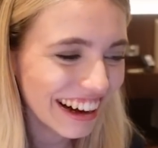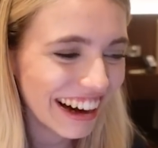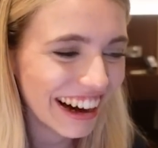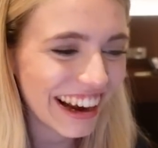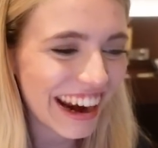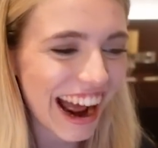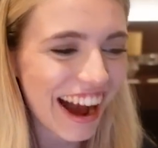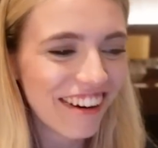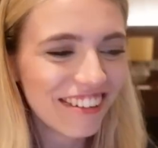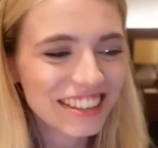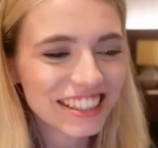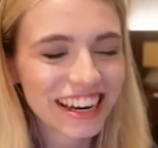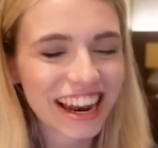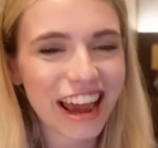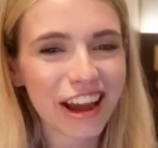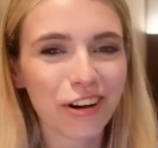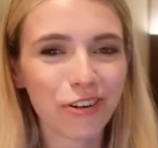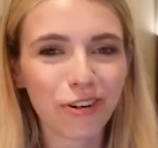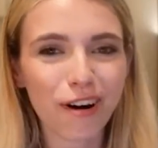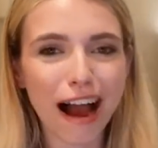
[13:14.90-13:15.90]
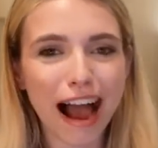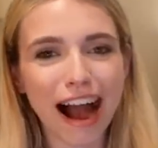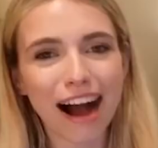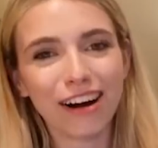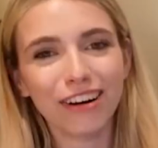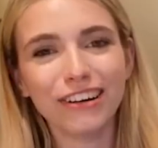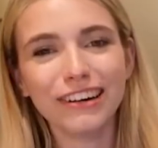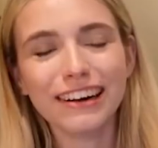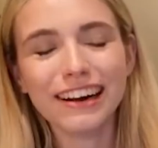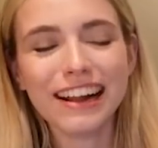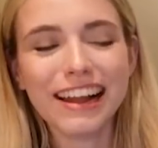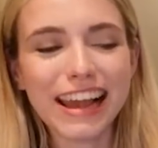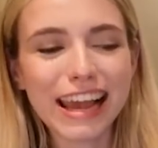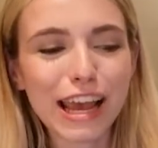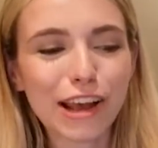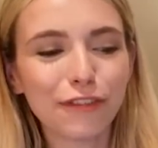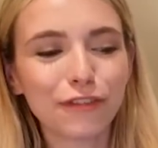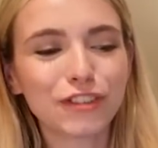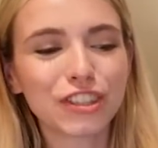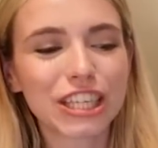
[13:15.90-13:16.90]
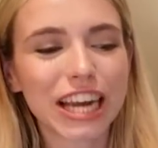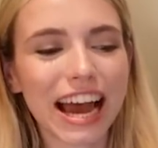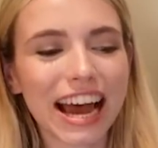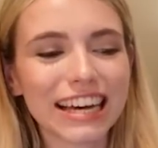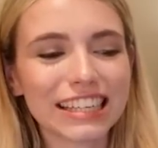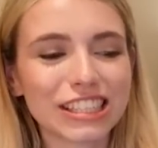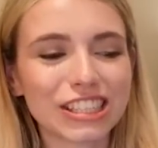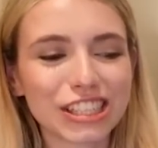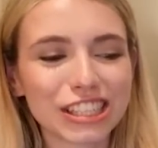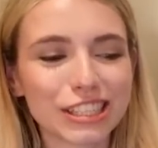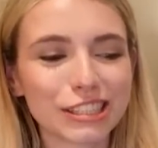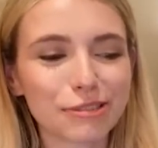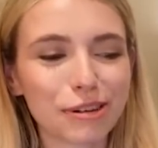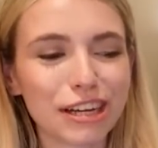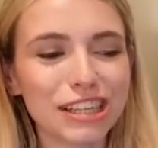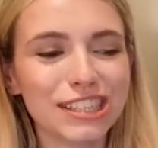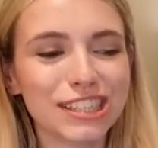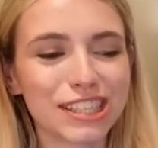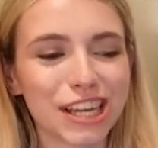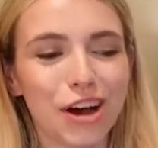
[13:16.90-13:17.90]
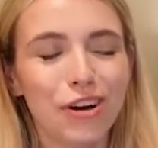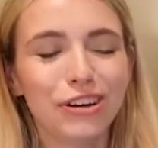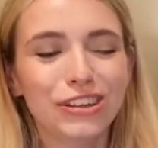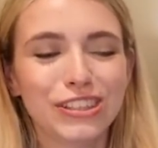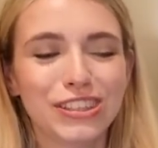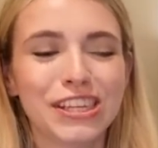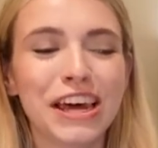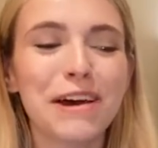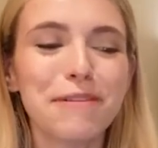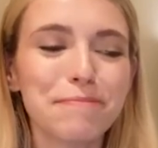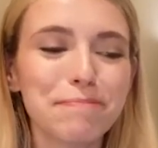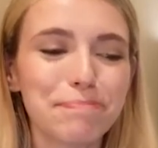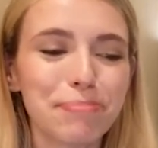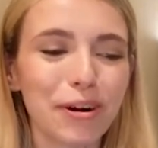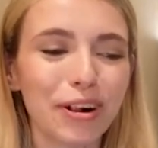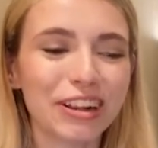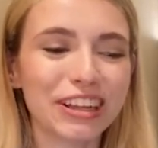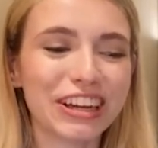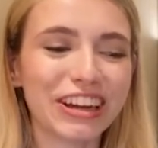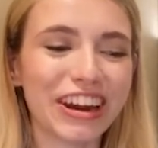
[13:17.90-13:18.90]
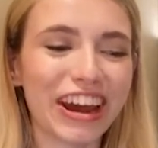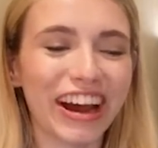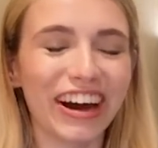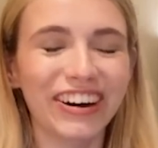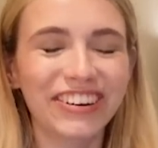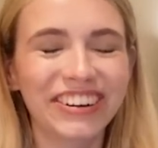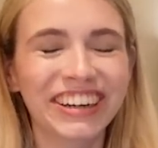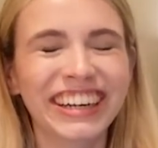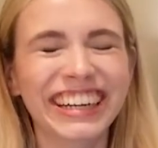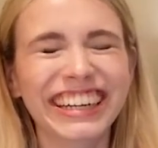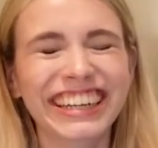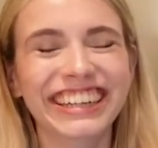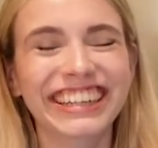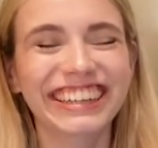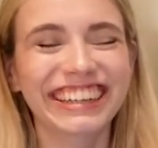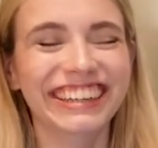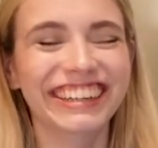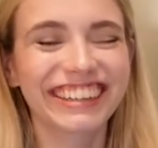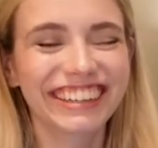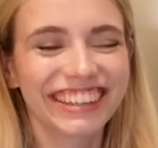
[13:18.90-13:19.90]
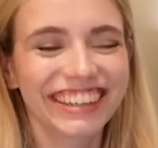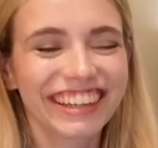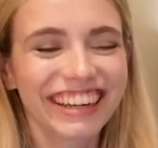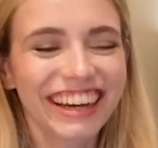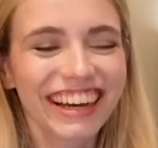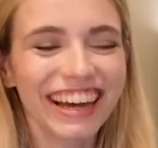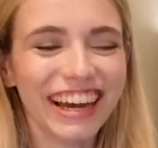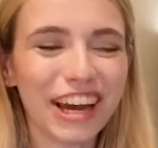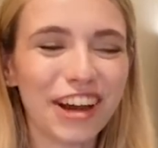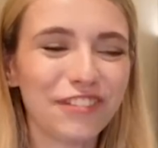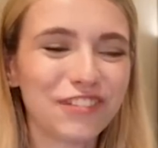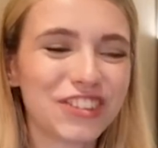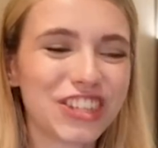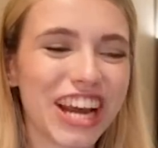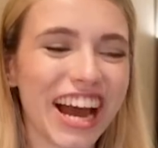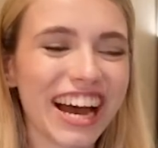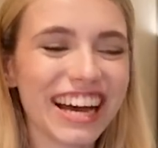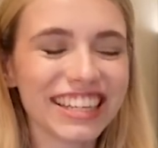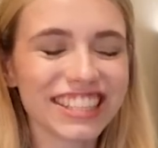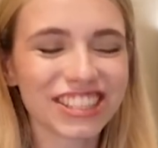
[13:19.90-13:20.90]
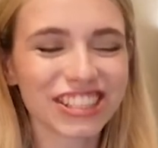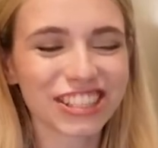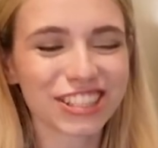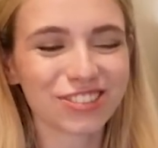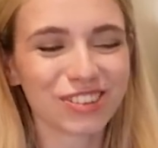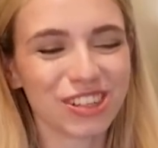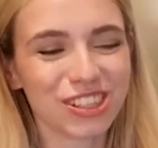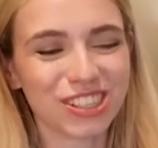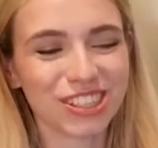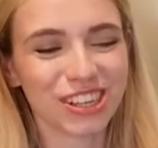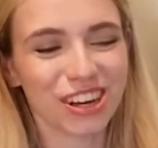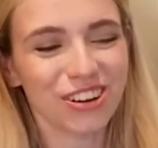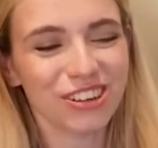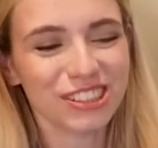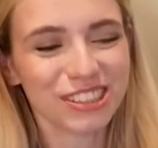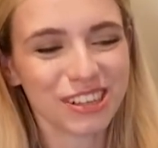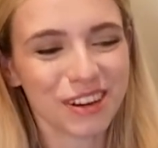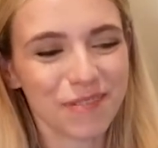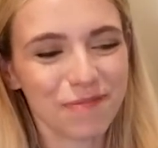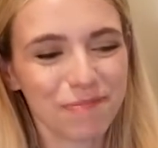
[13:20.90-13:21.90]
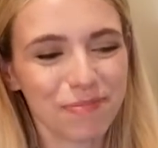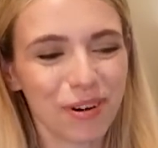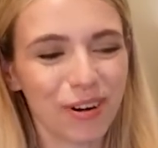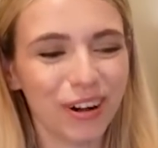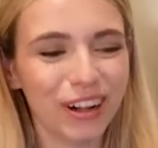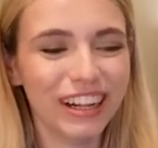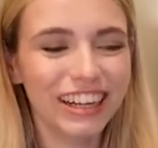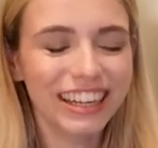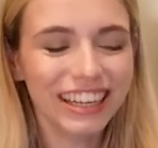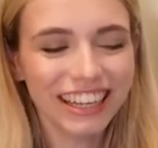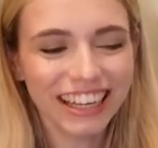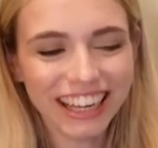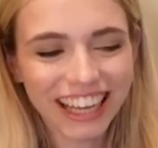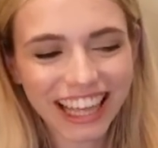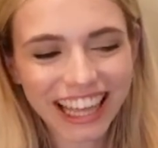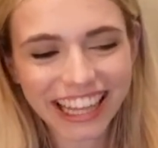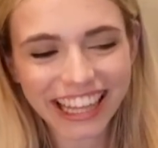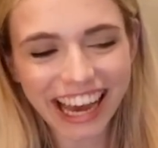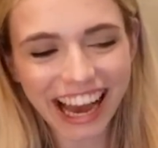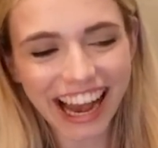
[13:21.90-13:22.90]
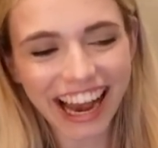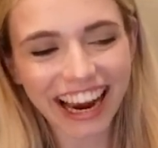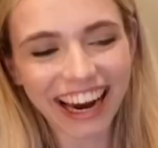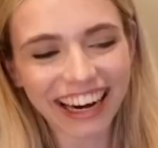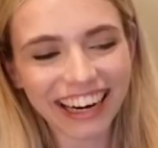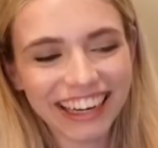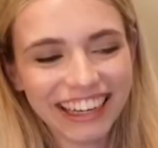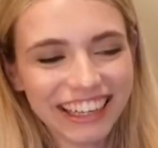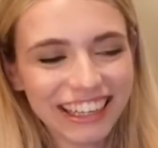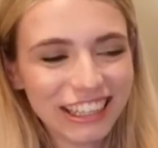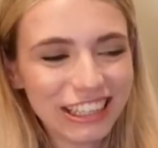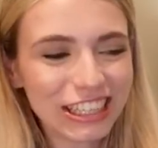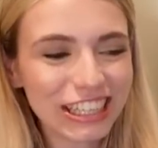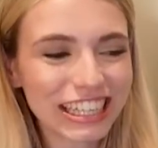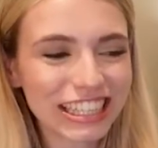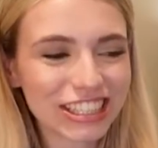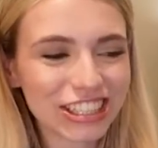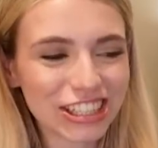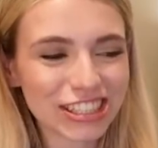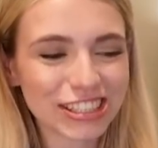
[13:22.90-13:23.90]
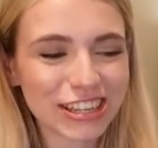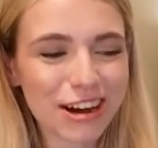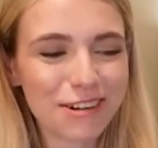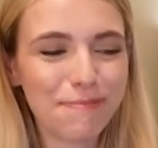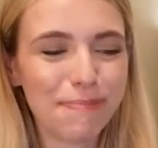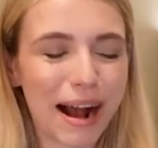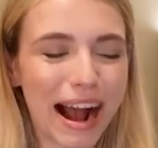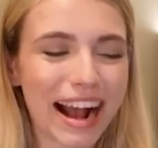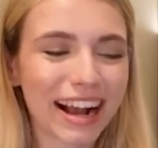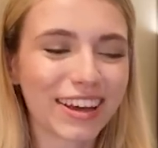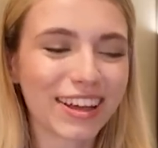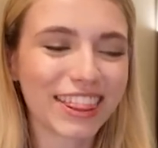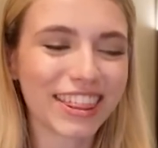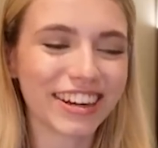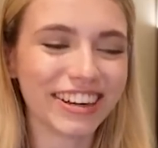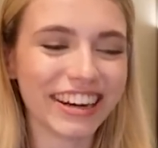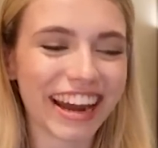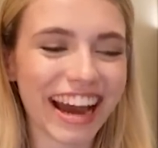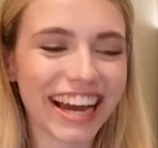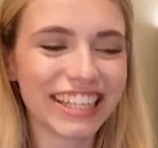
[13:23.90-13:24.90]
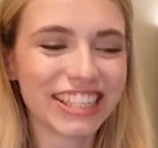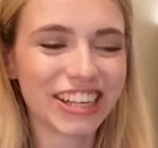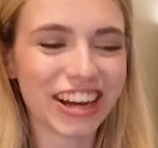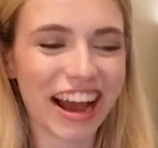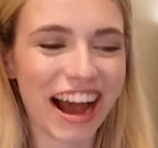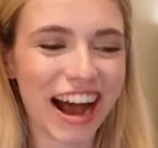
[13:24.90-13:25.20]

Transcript: And I was like, wow, if chess just was so simple, if chess just was so simple that you can just go back with your knight to